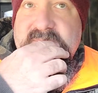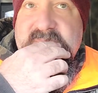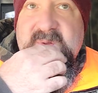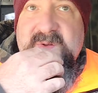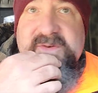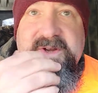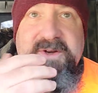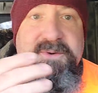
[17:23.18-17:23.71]

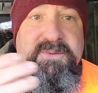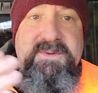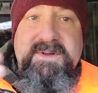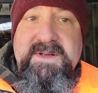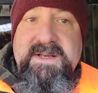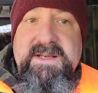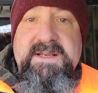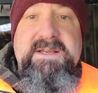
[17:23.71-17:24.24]
So,
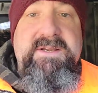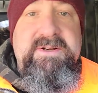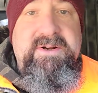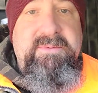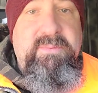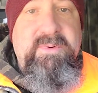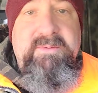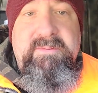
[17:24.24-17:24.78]

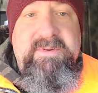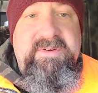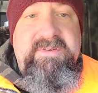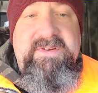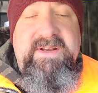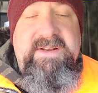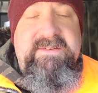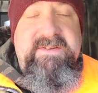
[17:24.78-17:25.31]
we're
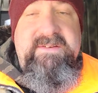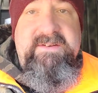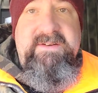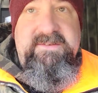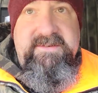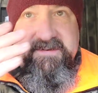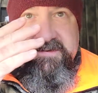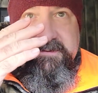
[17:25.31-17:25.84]
just, it's
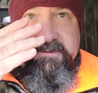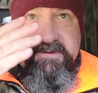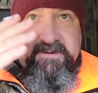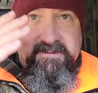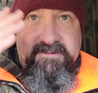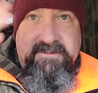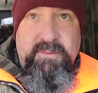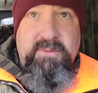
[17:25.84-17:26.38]
just the
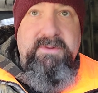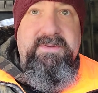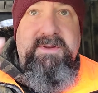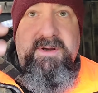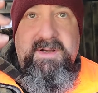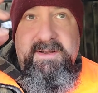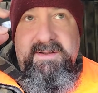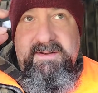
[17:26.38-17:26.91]

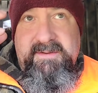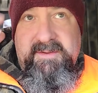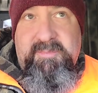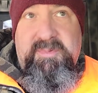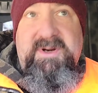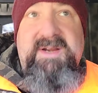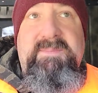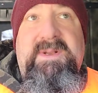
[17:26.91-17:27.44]
forethought, the
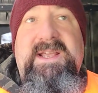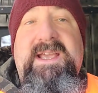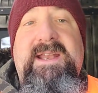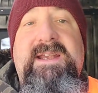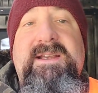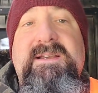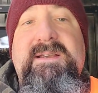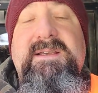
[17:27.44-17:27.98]

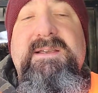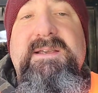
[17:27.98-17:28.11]
pre-planning,